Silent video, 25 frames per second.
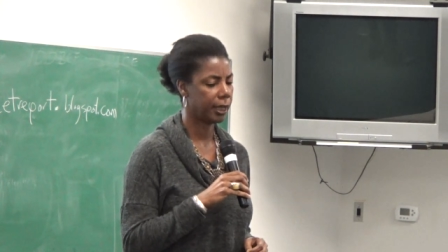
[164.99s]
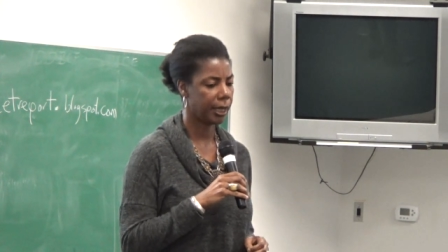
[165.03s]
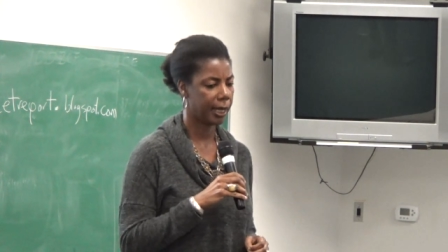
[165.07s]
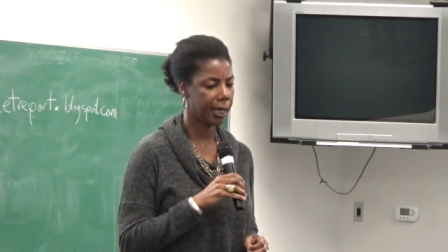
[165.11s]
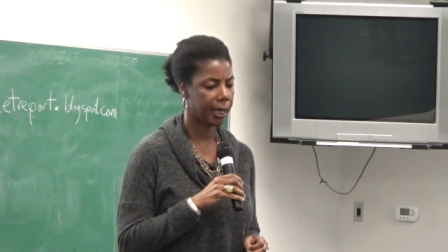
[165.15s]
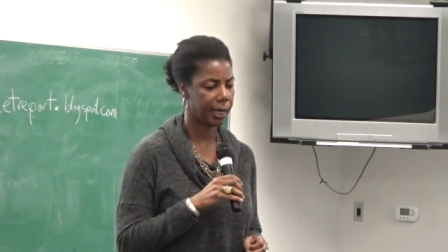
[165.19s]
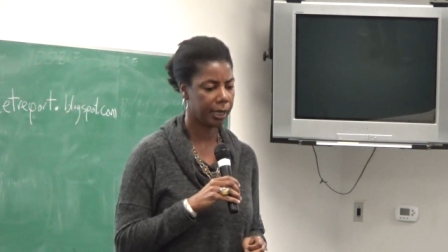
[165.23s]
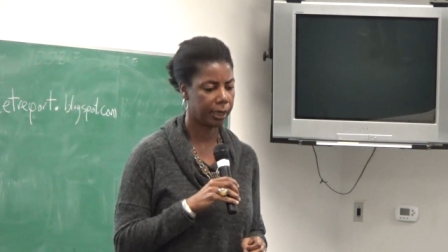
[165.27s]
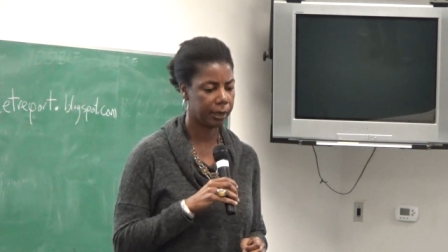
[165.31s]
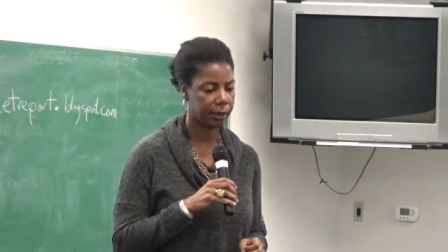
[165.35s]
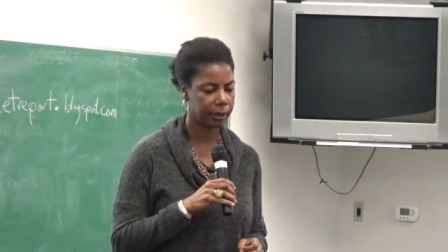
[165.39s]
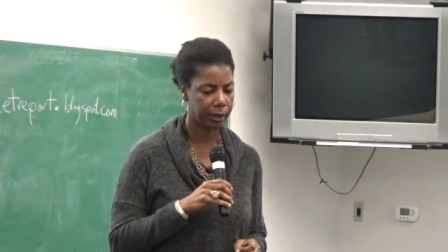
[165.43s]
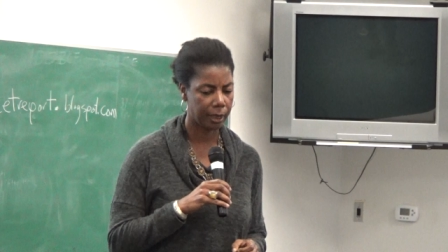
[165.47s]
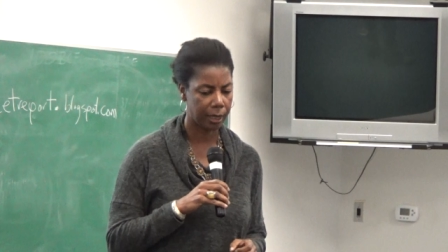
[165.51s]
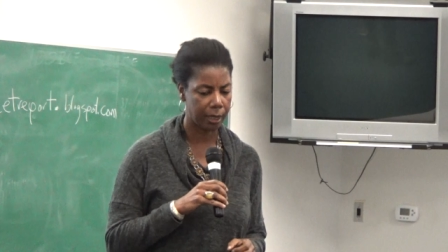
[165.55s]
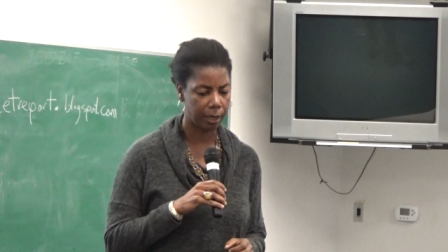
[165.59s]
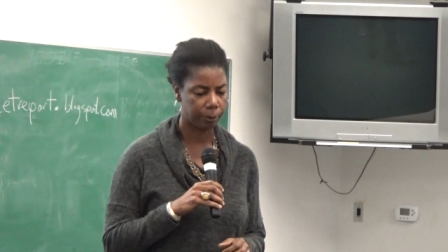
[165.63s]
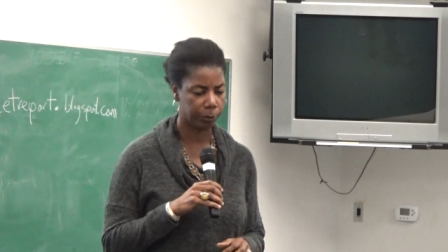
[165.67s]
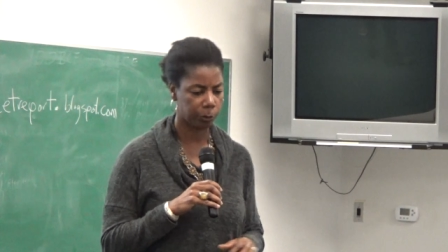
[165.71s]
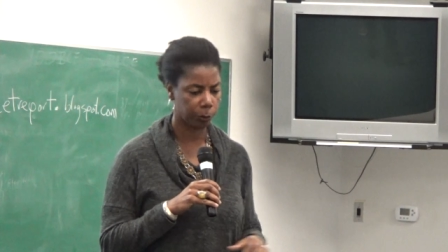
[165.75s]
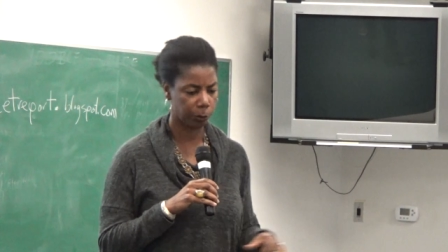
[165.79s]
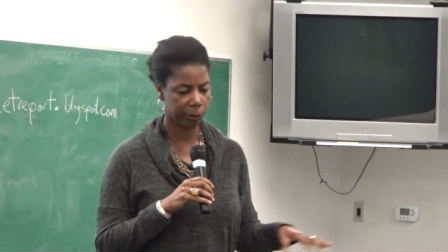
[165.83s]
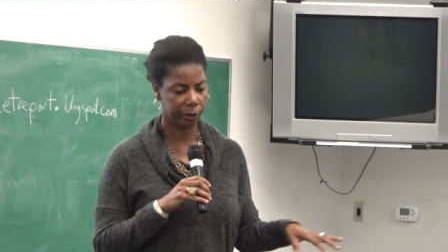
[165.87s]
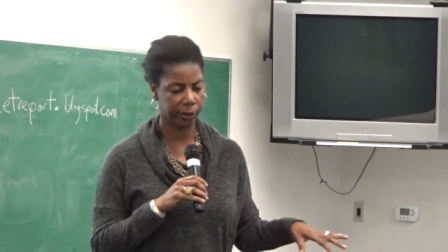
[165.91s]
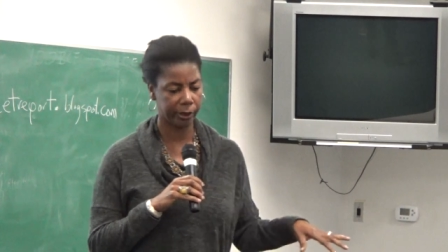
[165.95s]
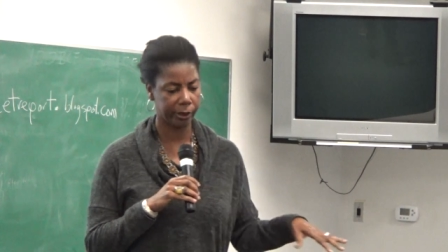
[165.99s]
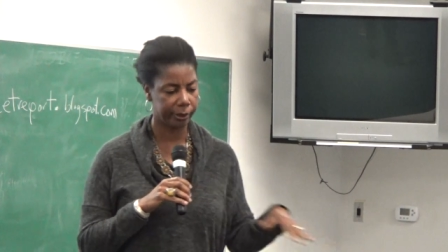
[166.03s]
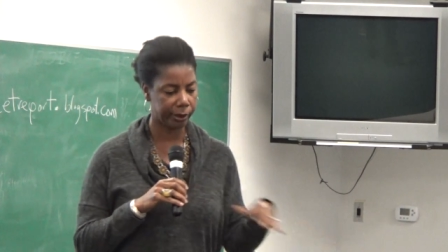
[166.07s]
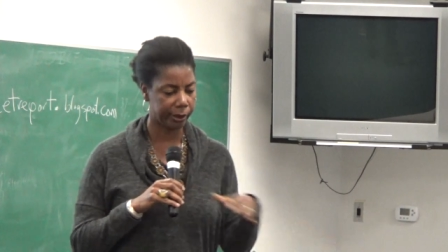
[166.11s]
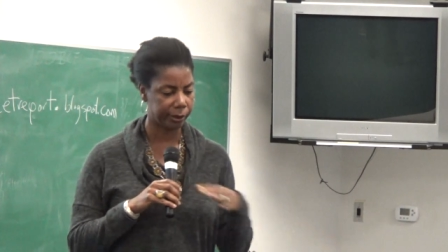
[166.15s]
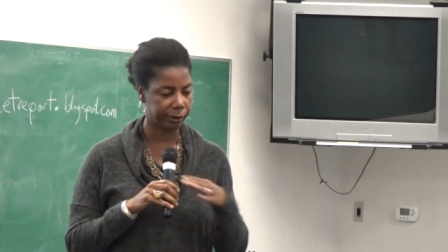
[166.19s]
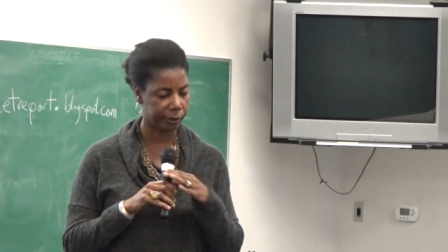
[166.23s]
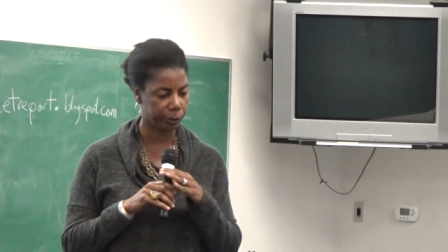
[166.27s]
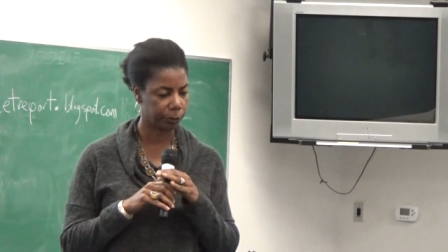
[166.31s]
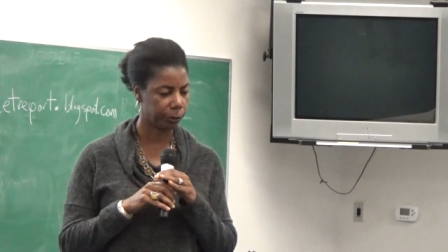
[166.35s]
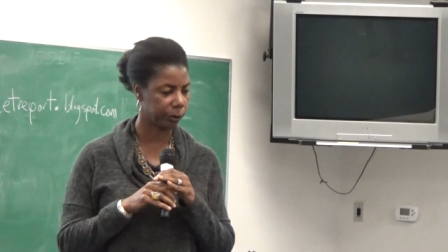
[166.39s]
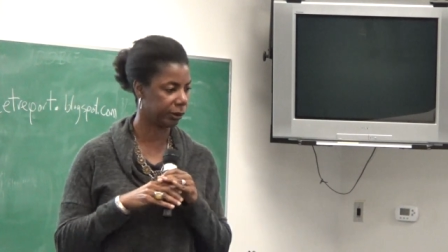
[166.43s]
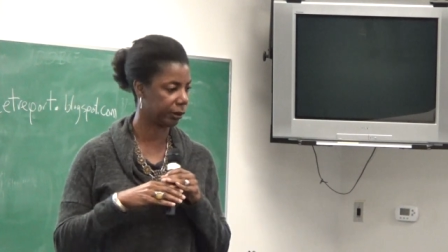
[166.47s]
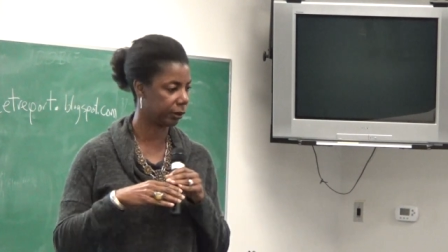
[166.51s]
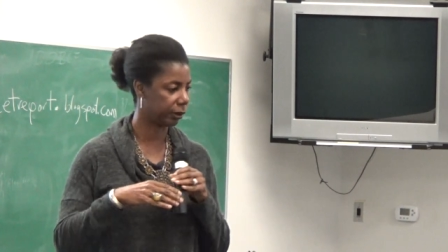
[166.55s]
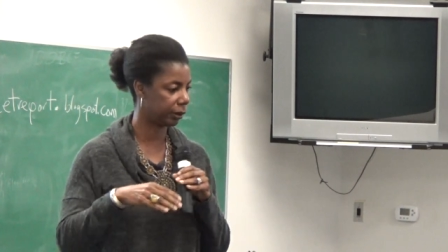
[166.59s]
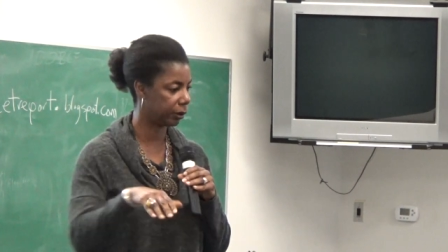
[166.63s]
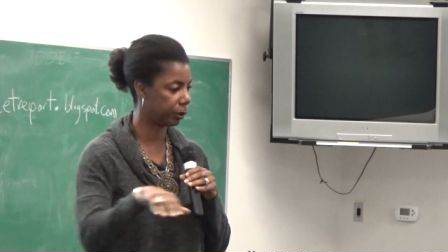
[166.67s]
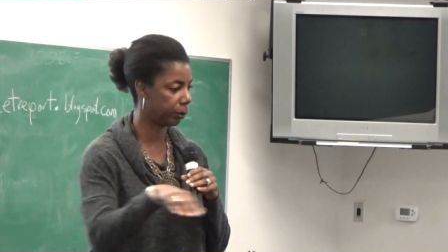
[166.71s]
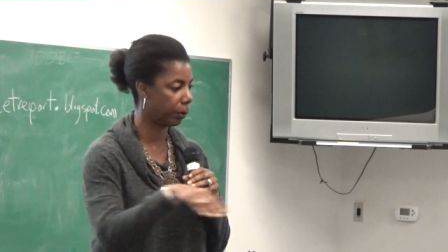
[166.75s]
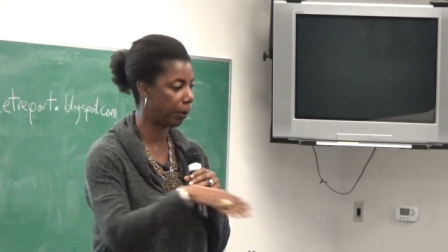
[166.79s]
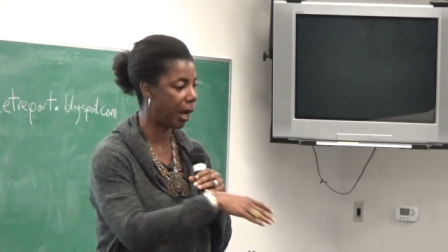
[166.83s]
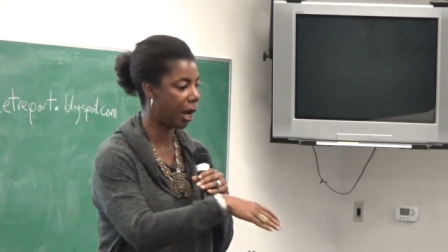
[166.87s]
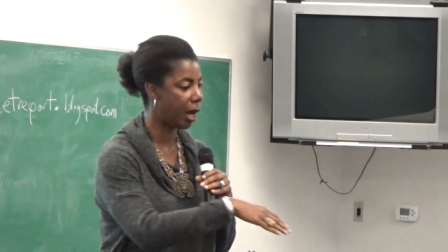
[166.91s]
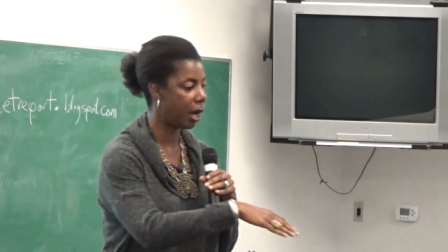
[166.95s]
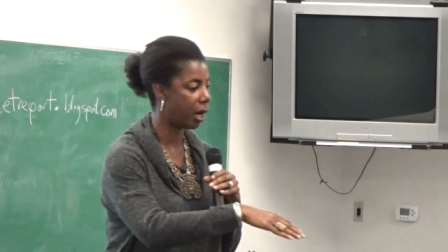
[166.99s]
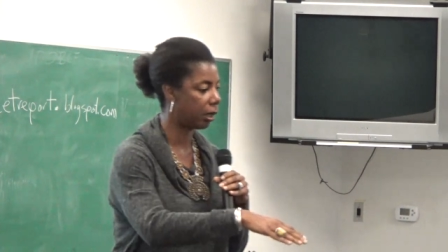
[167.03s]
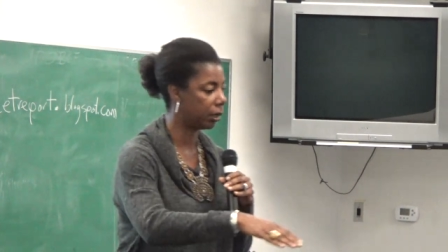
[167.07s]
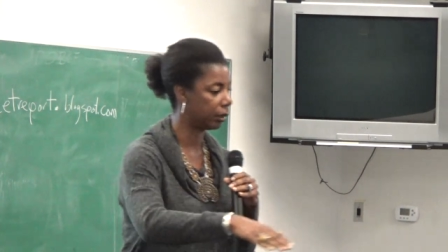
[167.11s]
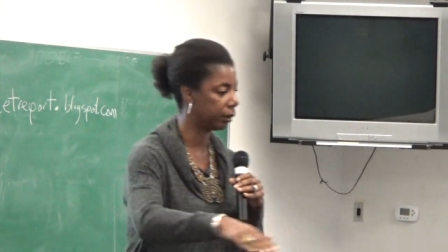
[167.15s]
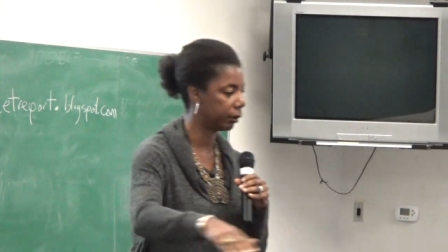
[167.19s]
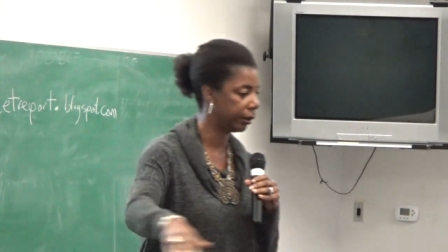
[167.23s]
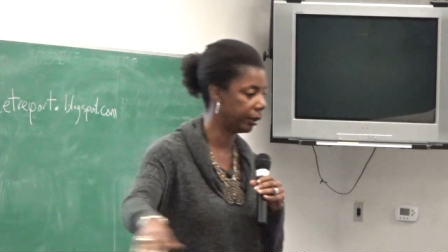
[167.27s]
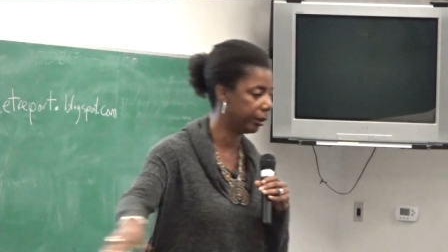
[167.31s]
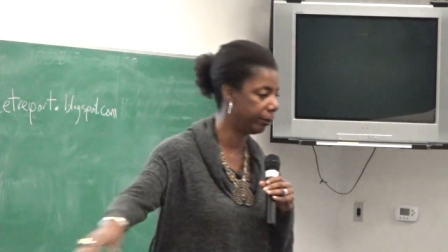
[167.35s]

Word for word: and um, we are in this, it was small,